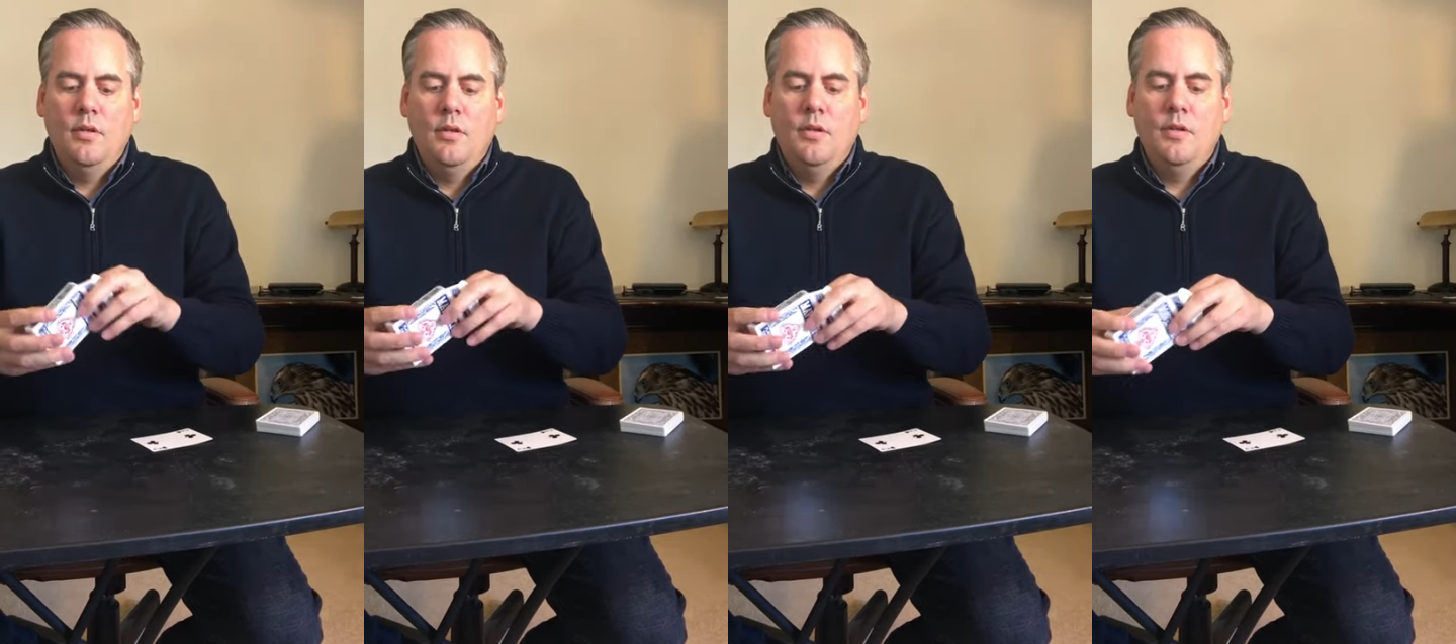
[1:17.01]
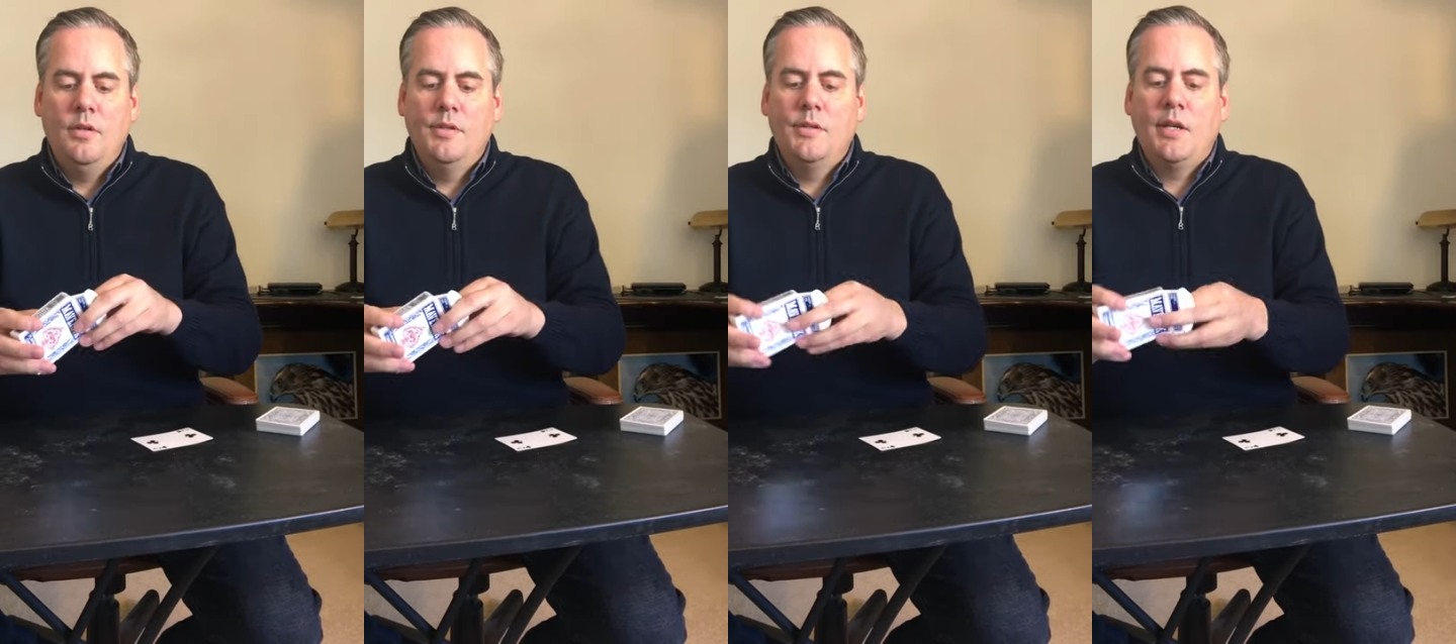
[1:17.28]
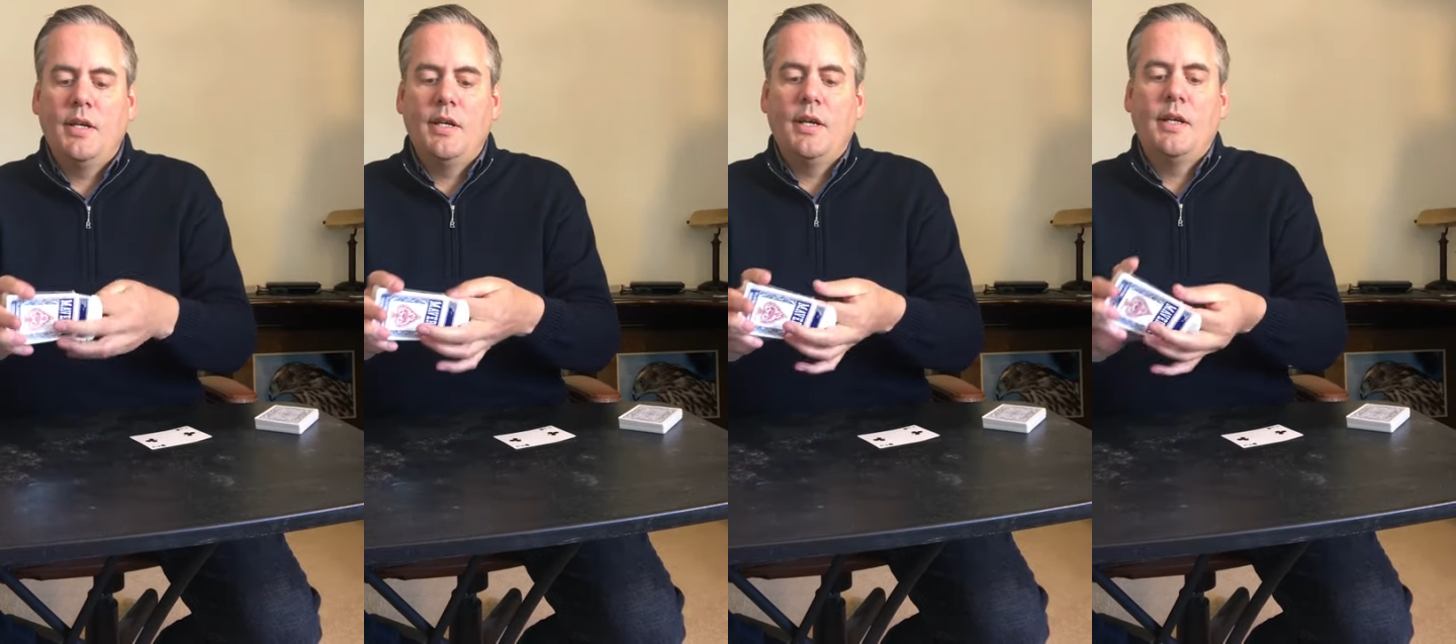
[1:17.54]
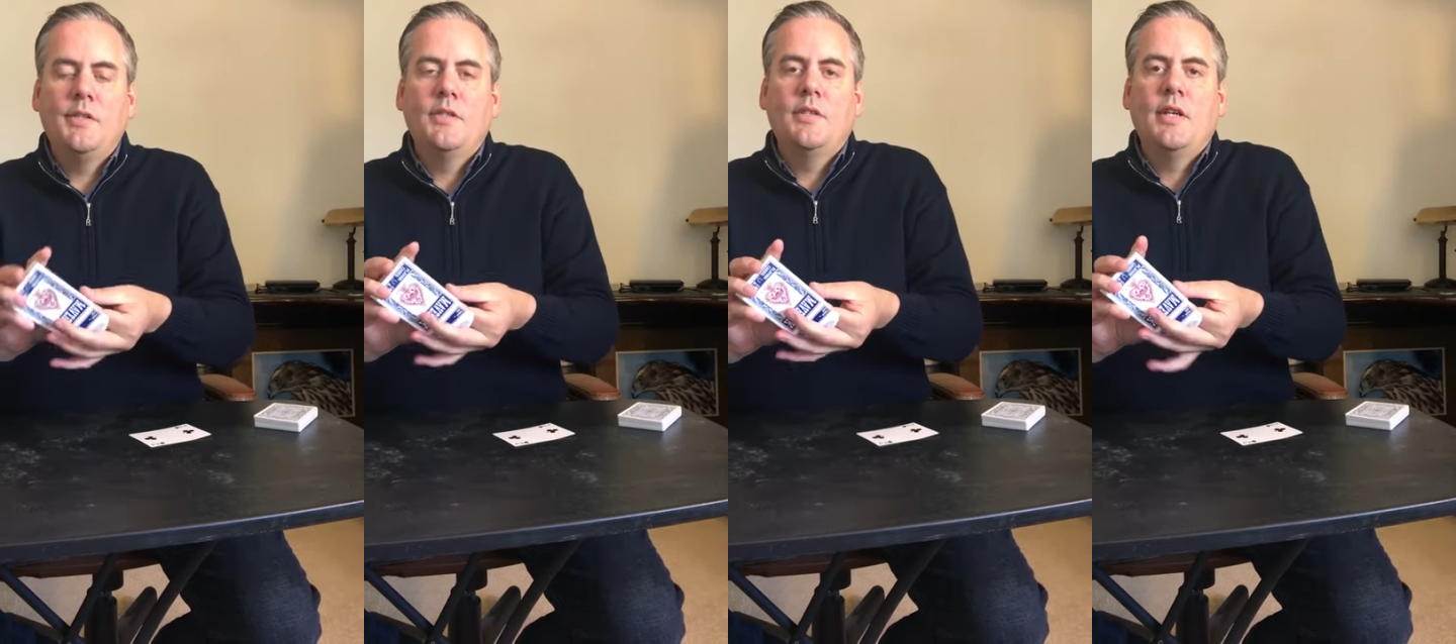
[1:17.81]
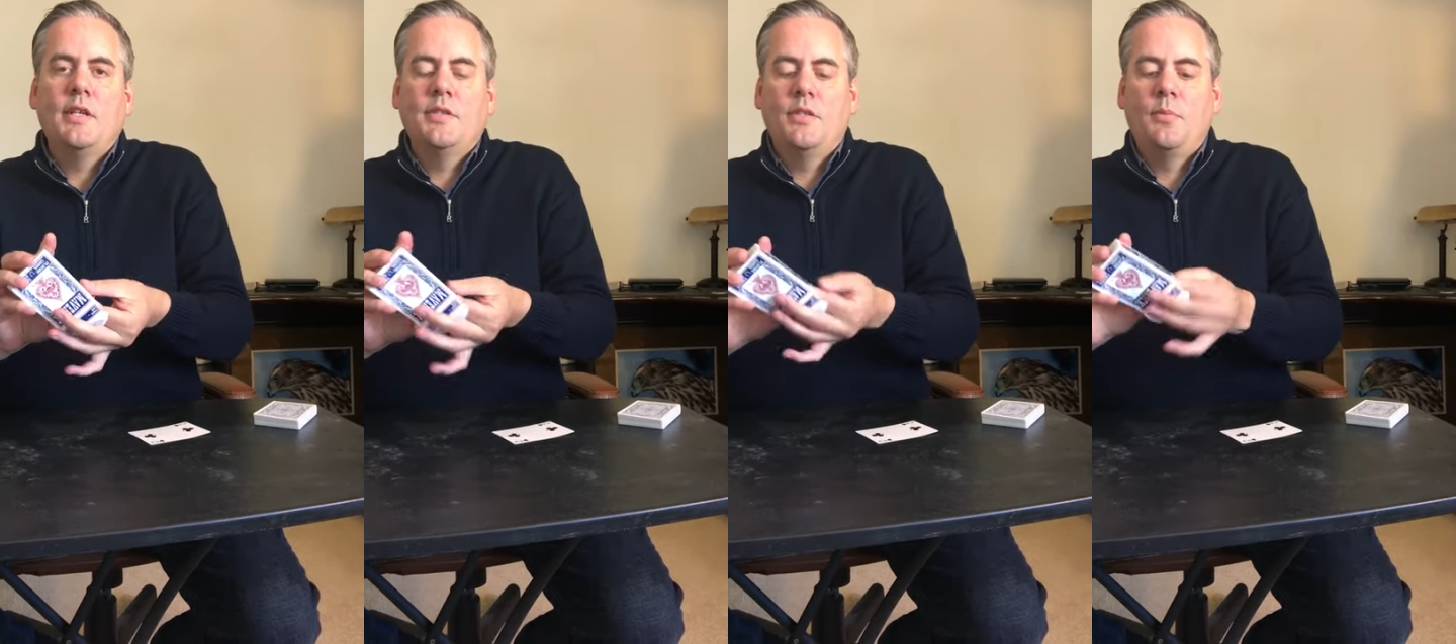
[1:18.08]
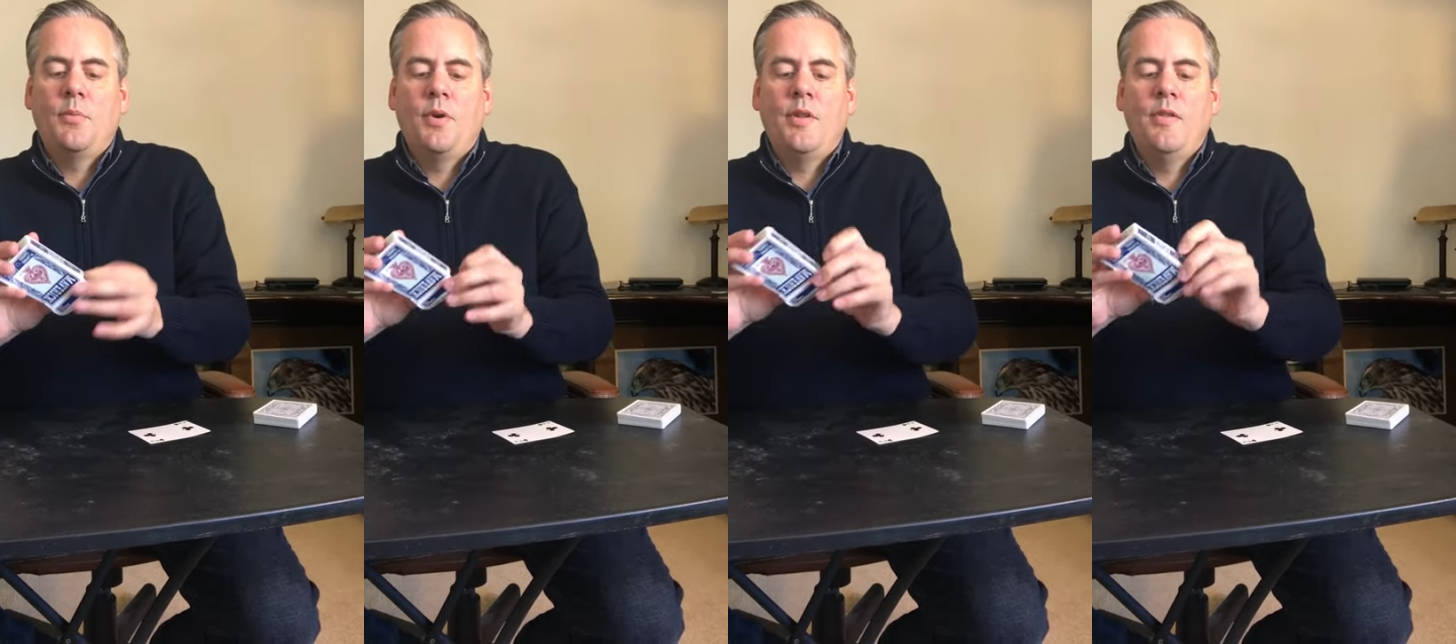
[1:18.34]
well, it looks like it got stuck
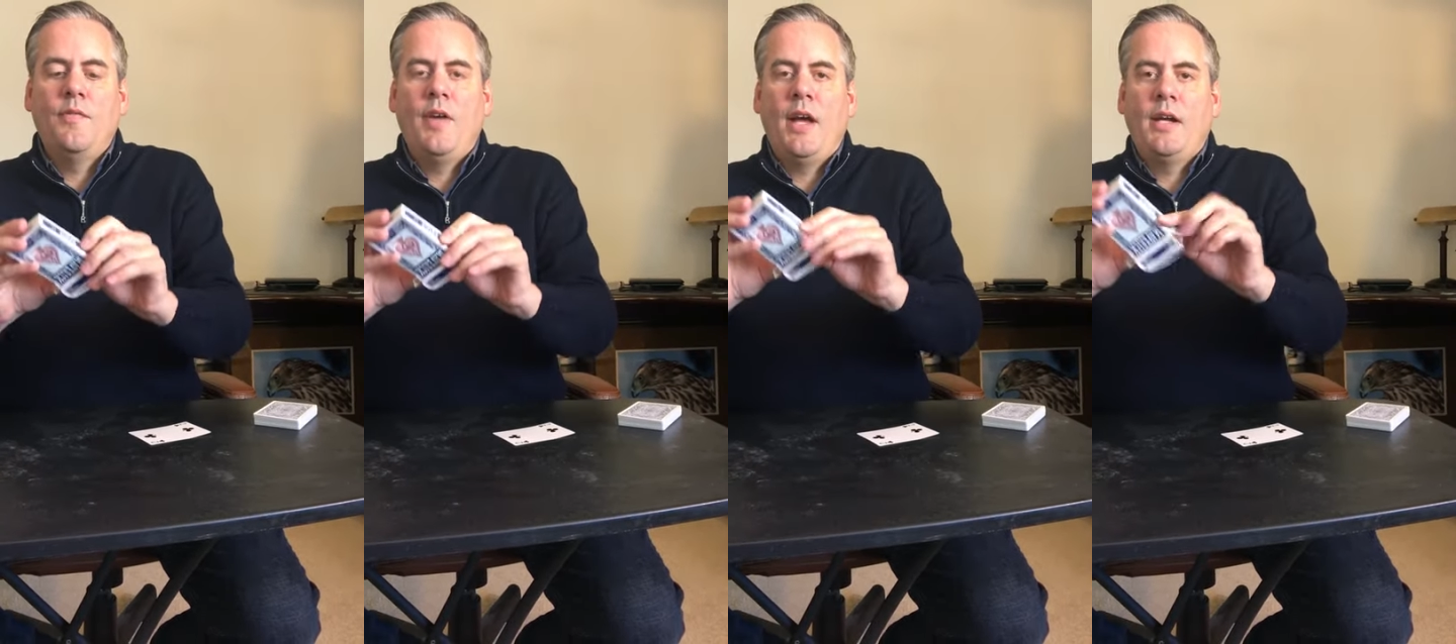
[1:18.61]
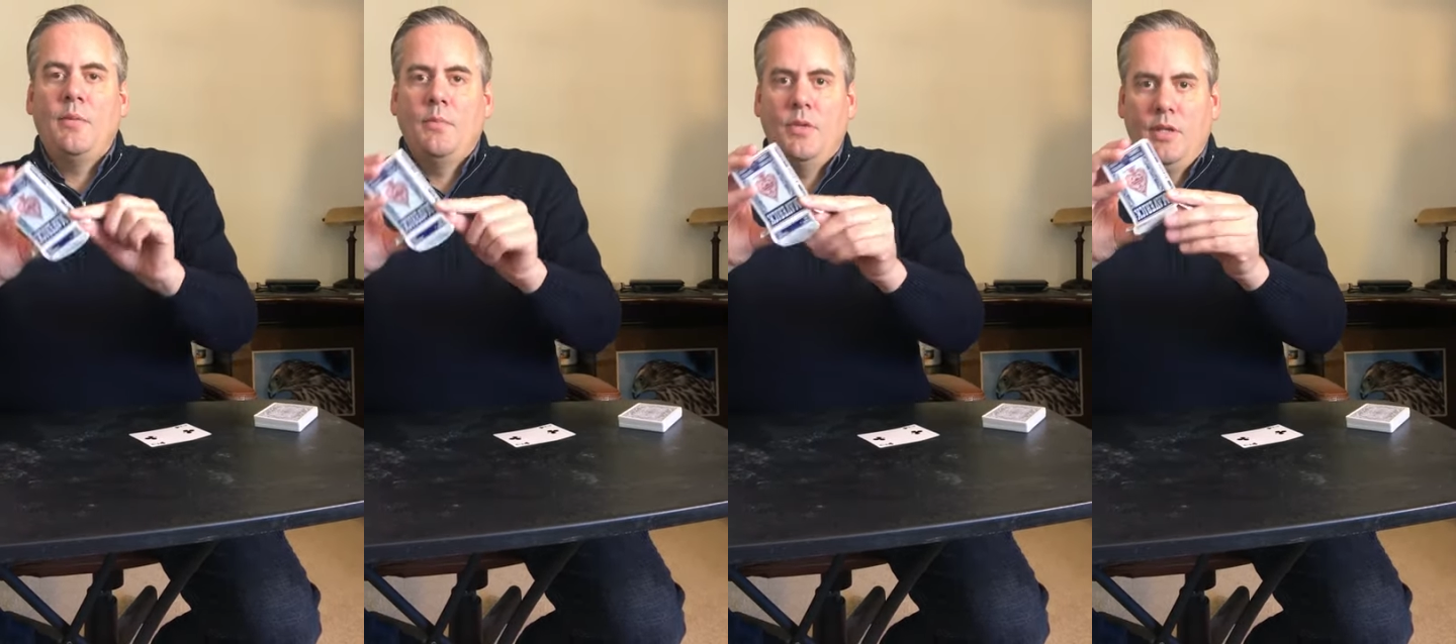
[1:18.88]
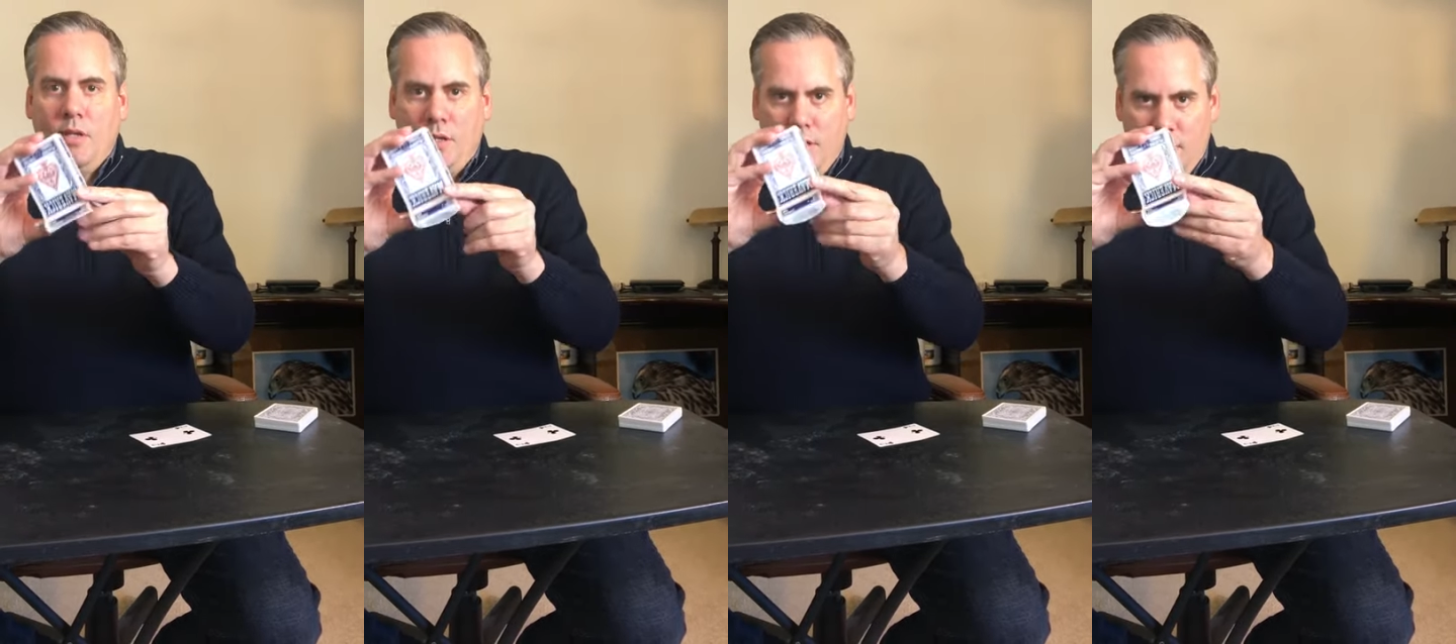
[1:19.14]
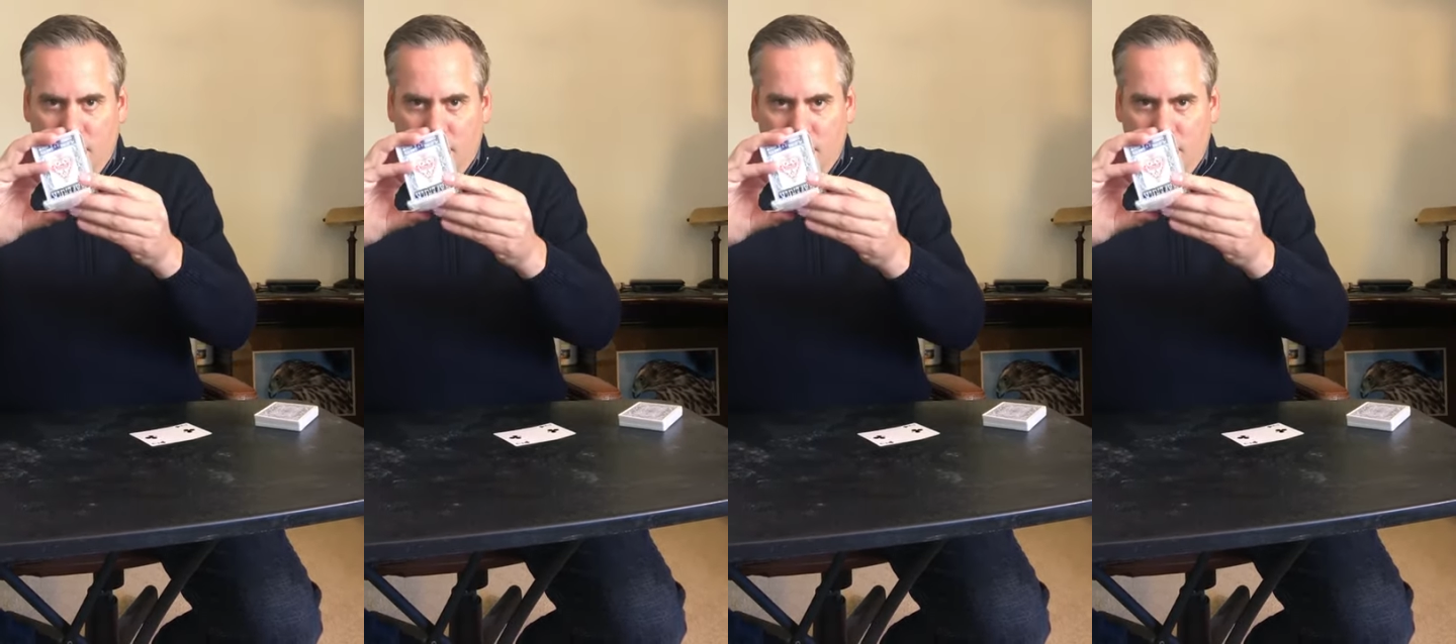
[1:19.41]
somewhere in the vacuum cleaner.